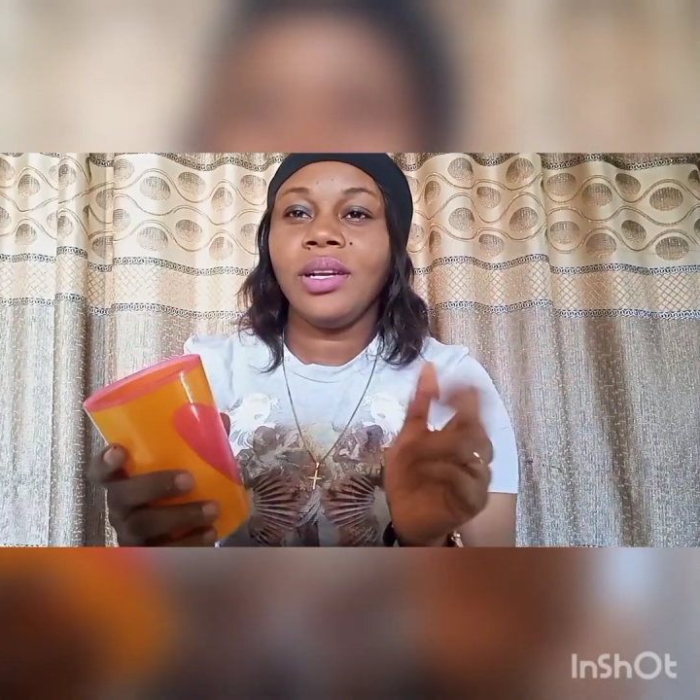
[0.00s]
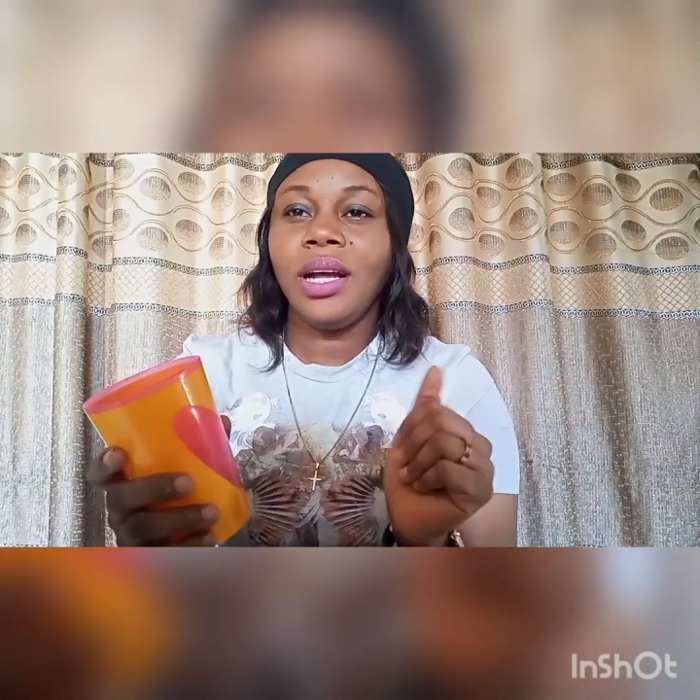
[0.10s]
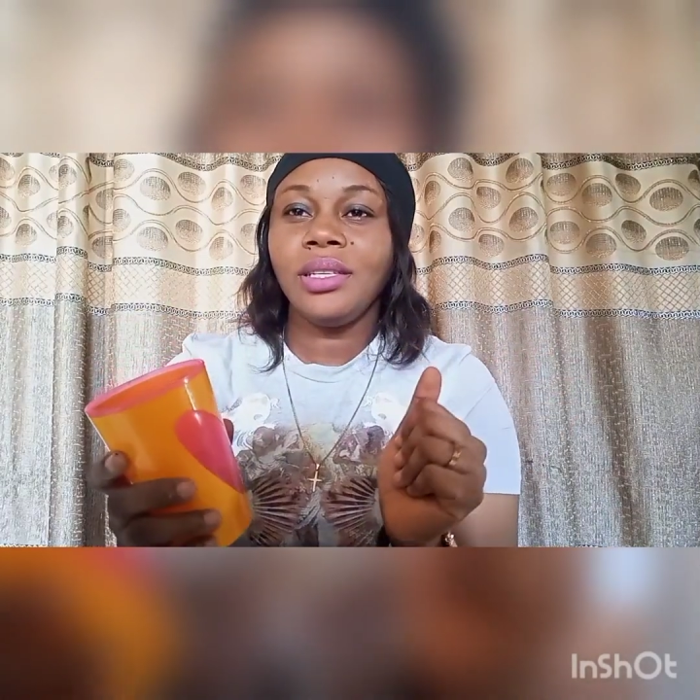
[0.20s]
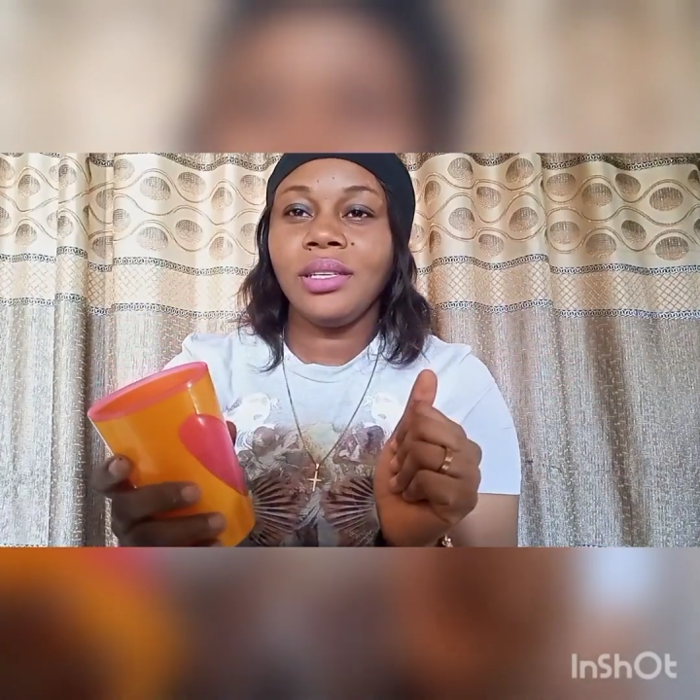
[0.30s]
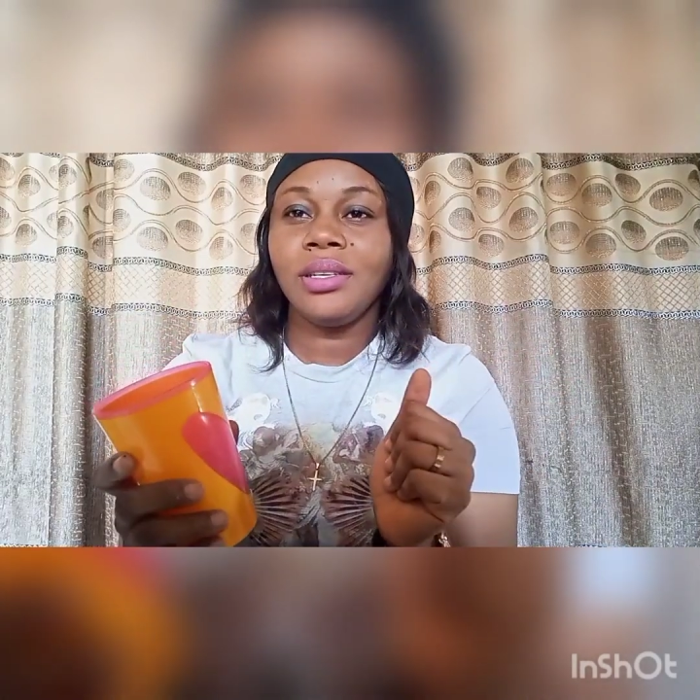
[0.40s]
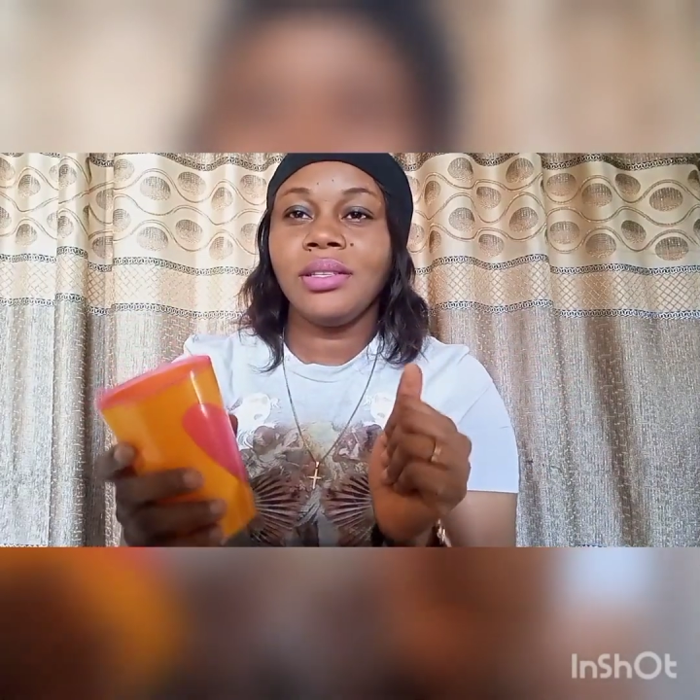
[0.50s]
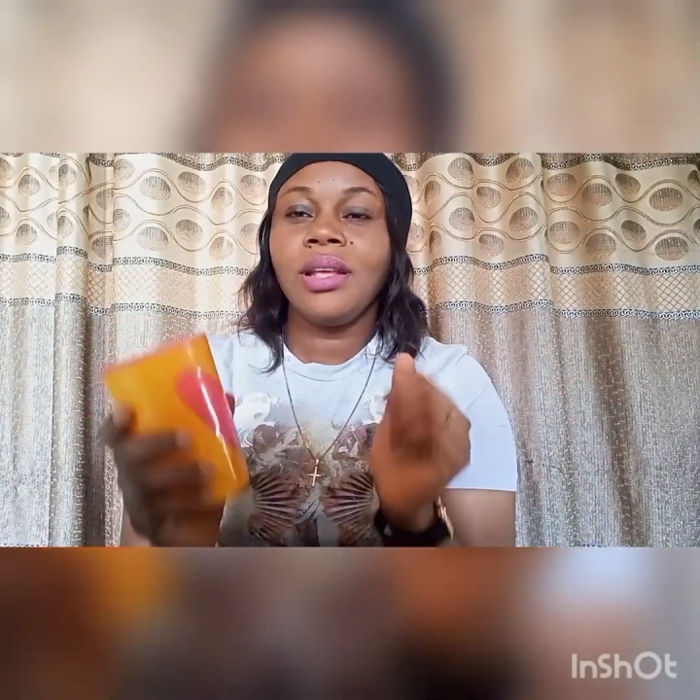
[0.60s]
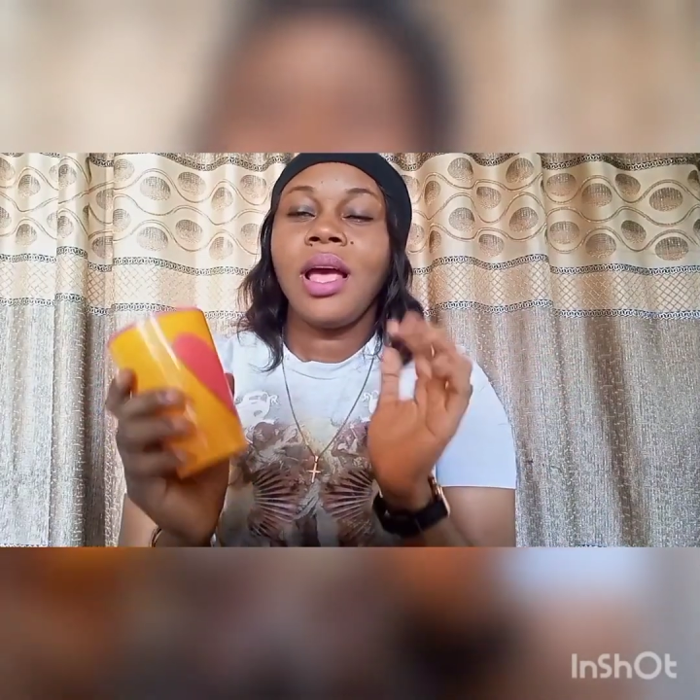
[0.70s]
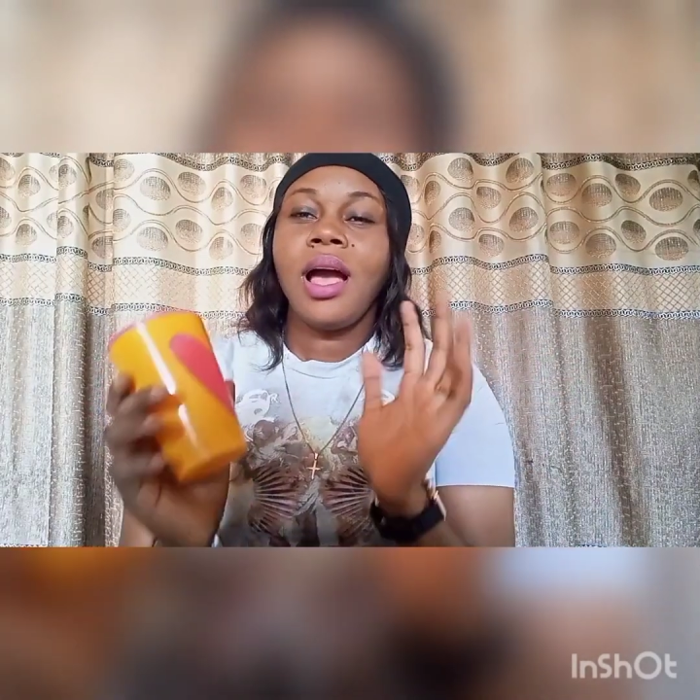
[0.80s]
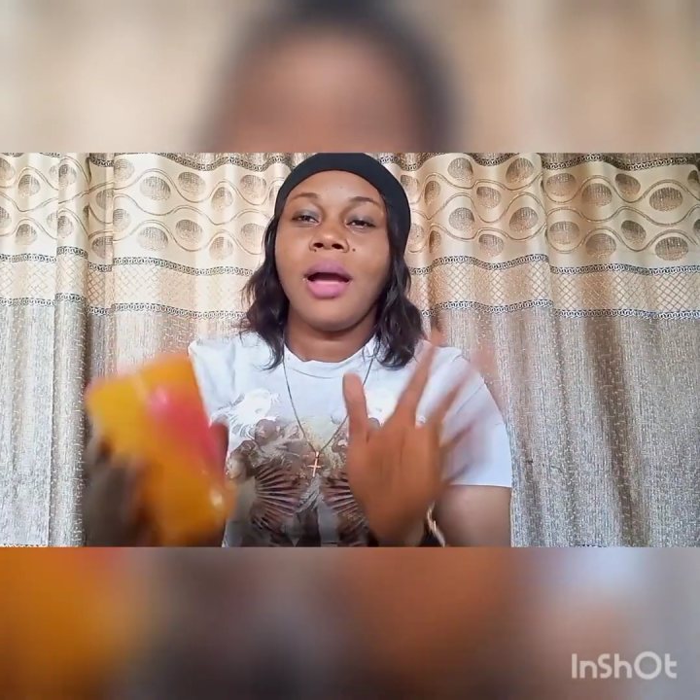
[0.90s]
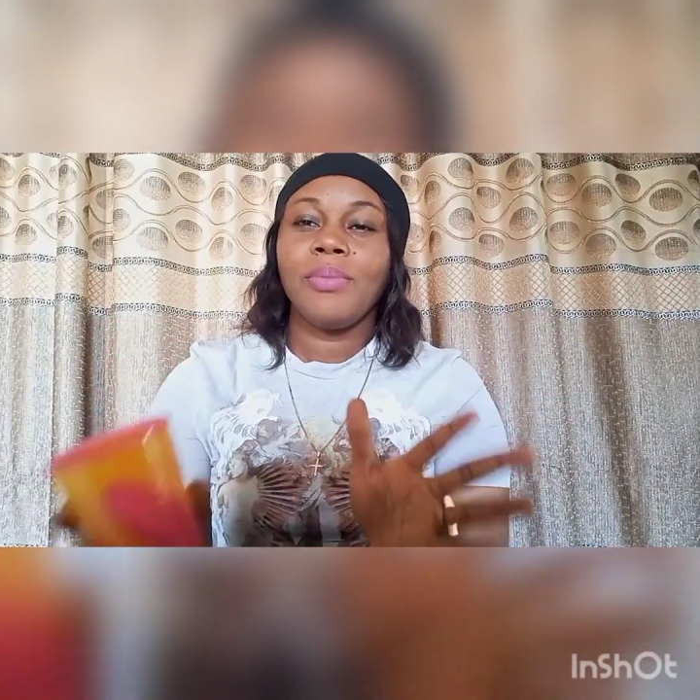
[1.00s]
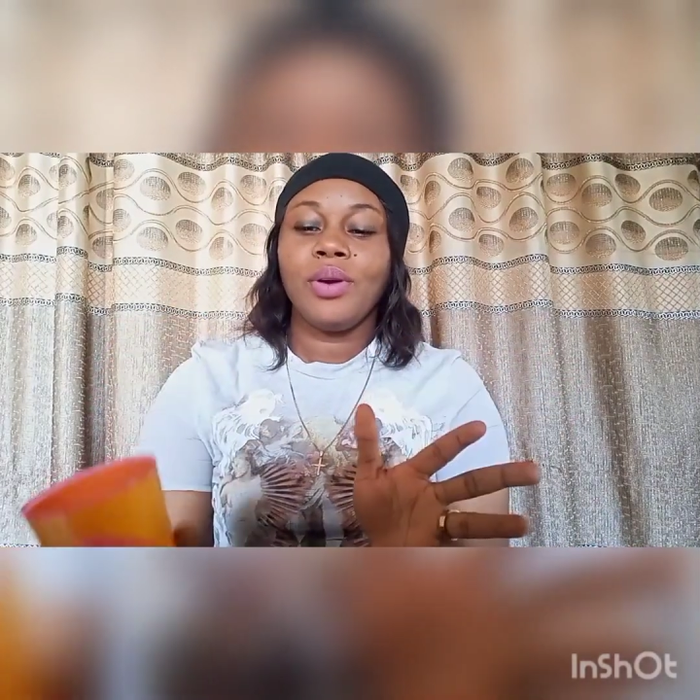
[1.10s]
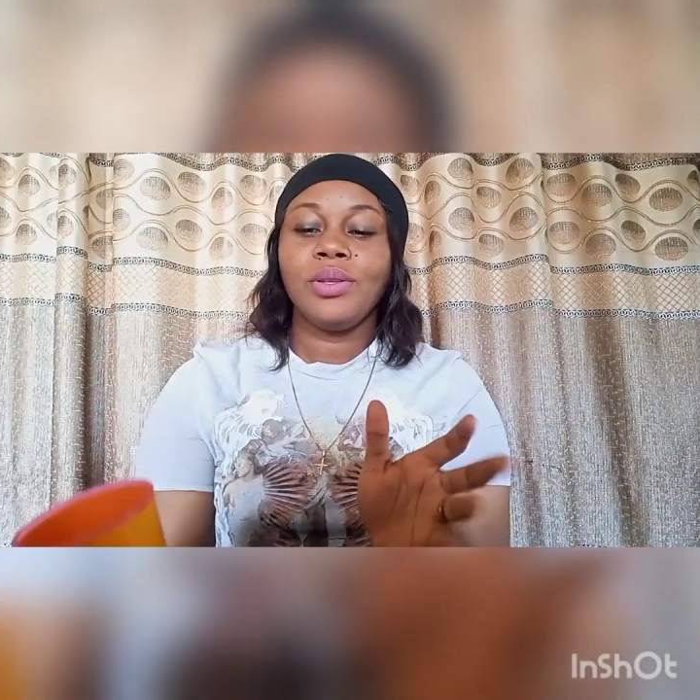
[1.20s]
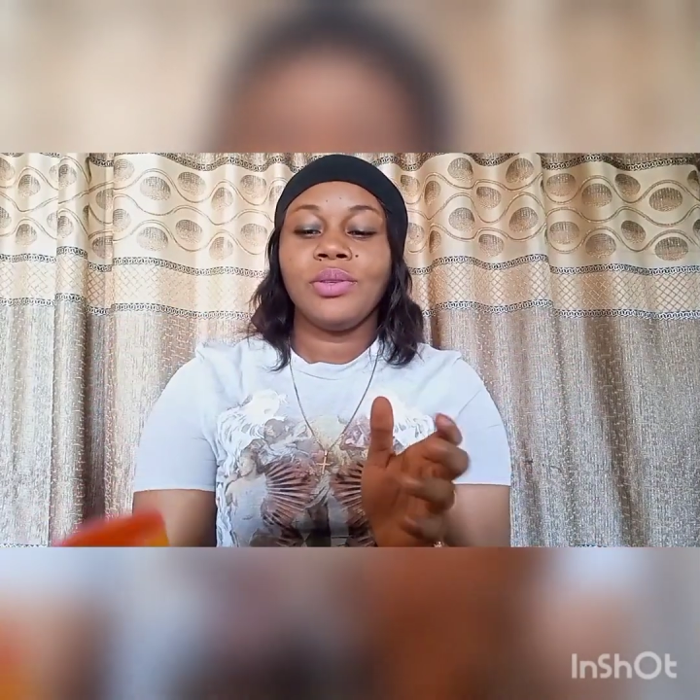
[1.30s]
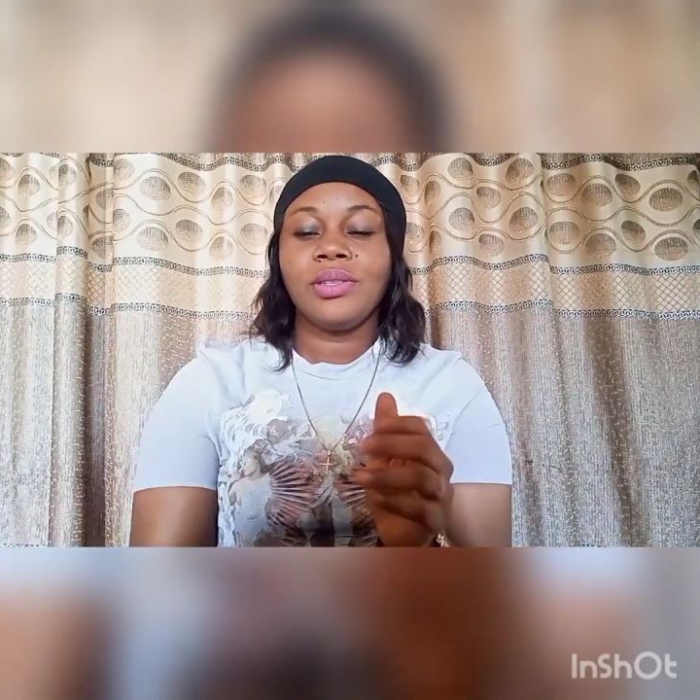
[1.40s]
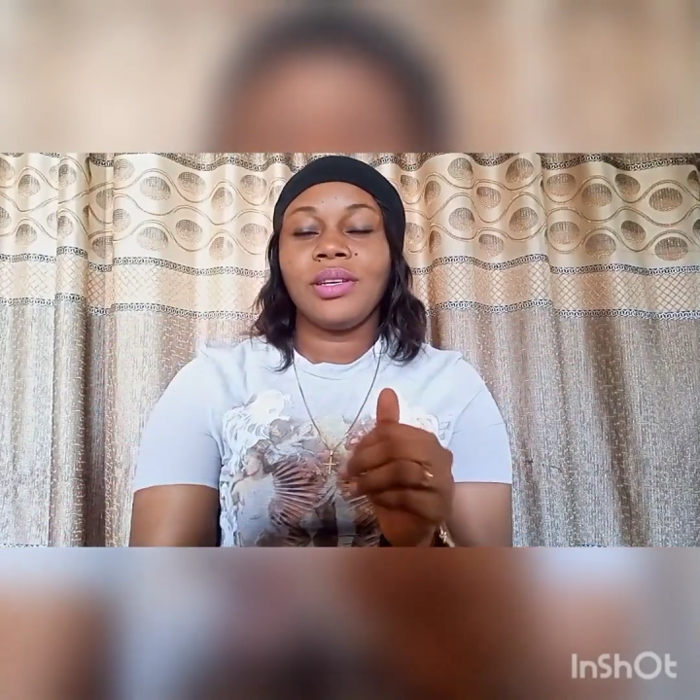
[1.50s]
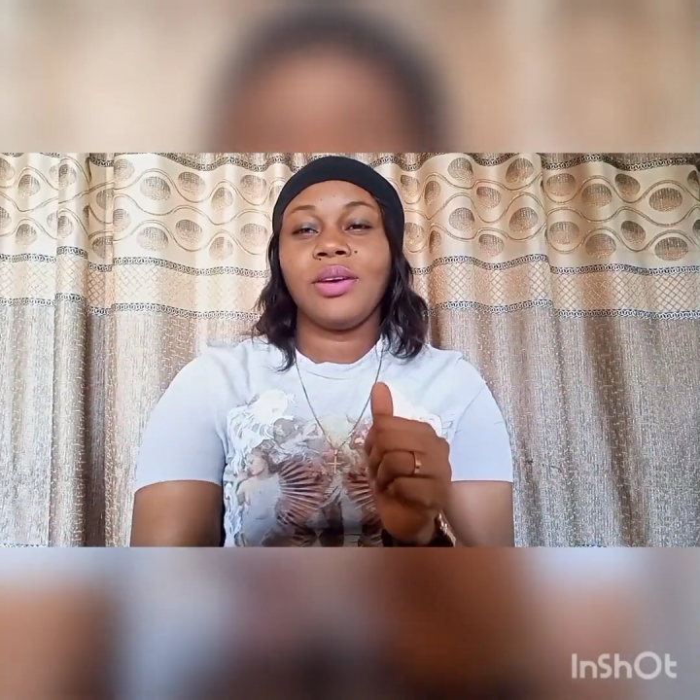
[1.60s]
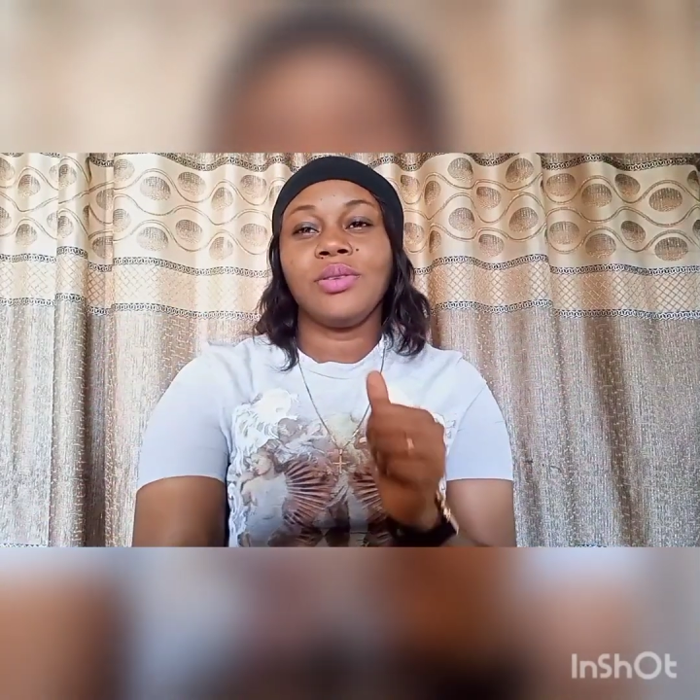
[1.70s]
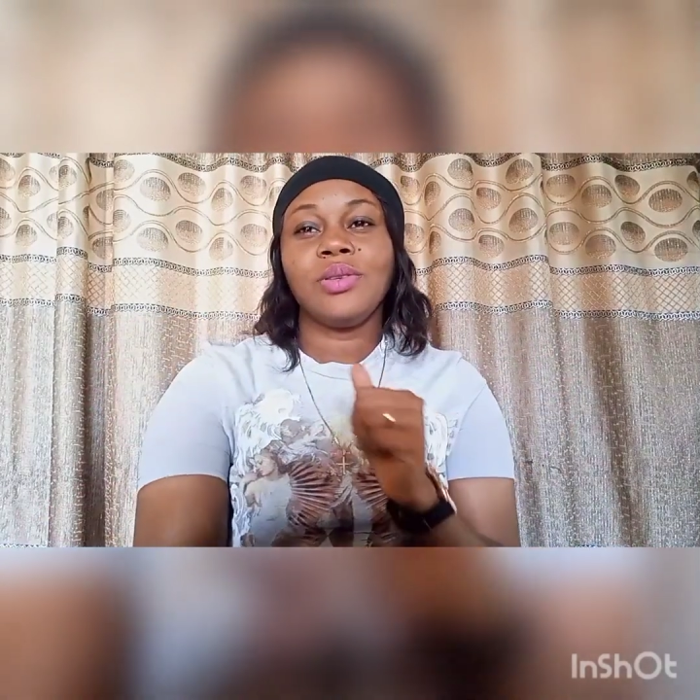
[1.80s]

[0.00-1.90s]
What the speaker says: other thing I'm going to tell you.